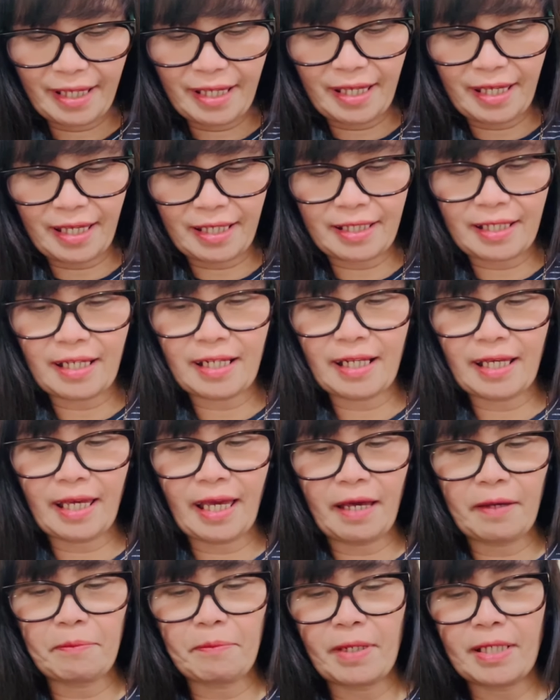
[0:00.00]
And then I
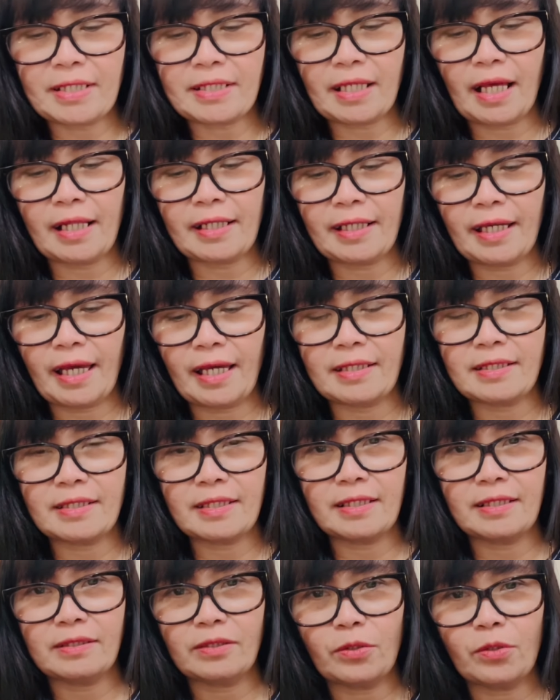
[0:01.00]
have my Sally
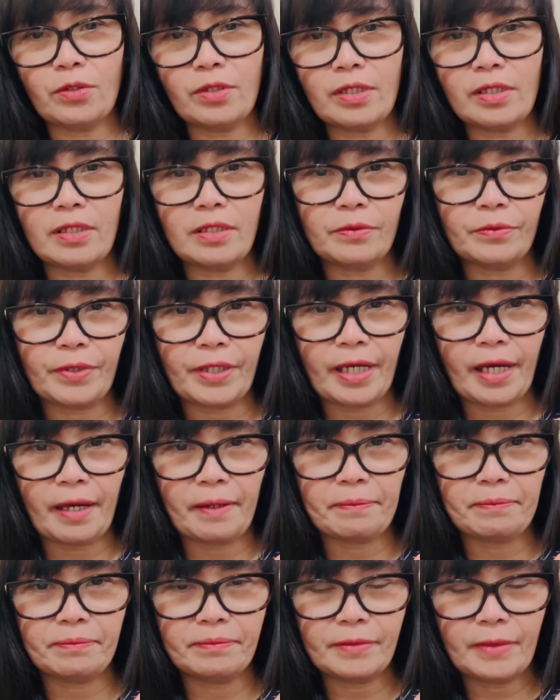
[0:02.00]
Hansen Cuticle
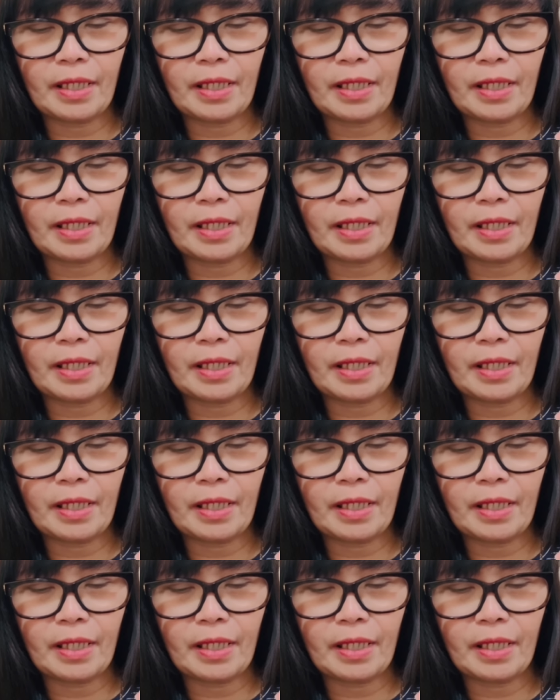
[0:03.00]
Rehab.